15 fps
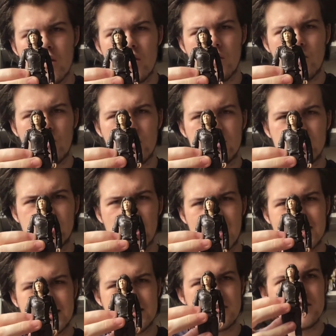with the
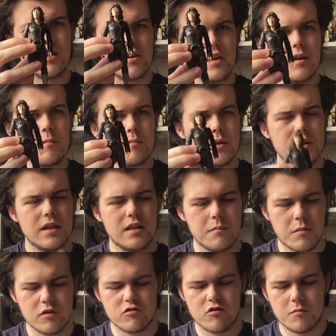jacket done up in the
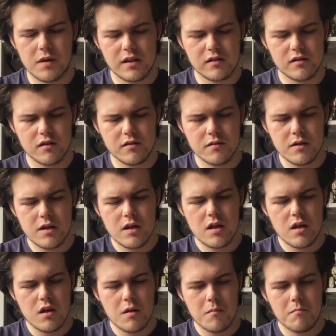Monster of Peladon.
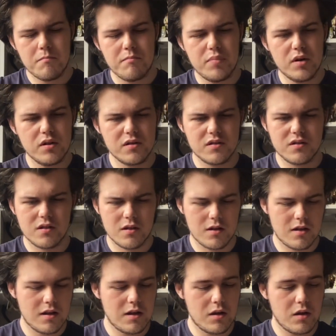But
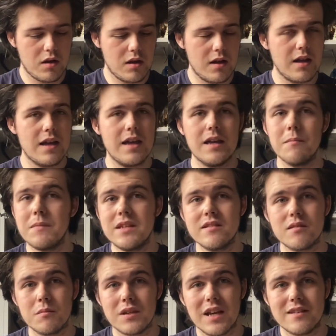it means that
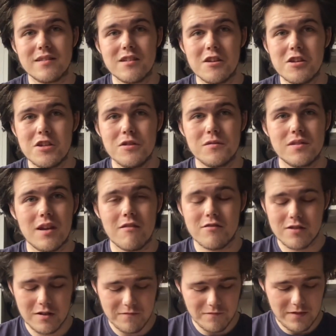we're getting a new Sarah
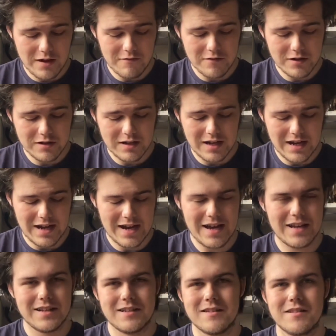Jane variant,
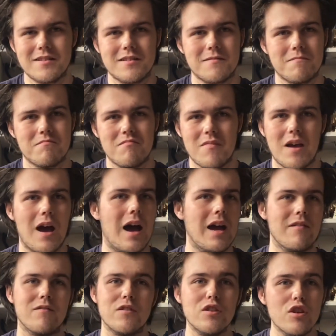and I have
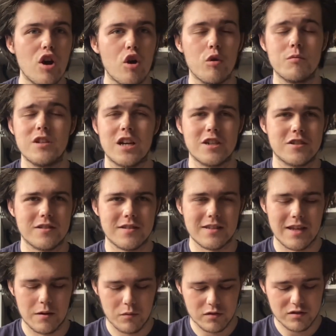no objection to
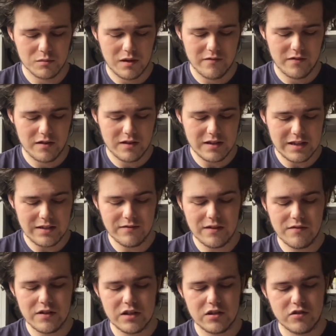that whatsoever, even if
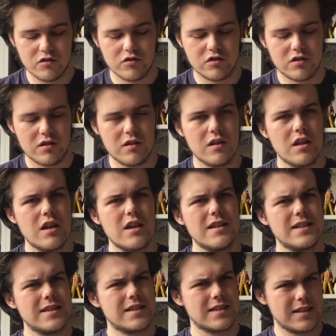it does
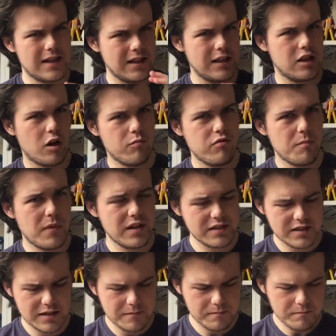slightly compromise
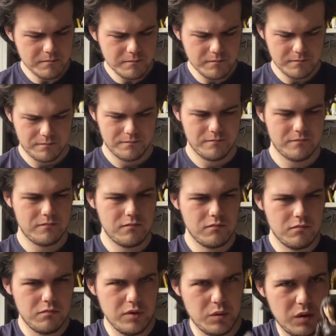it.
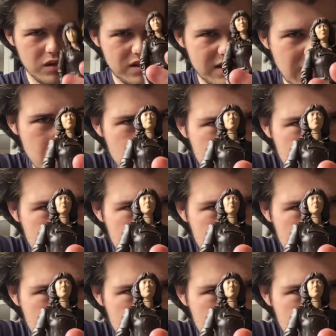But once again, we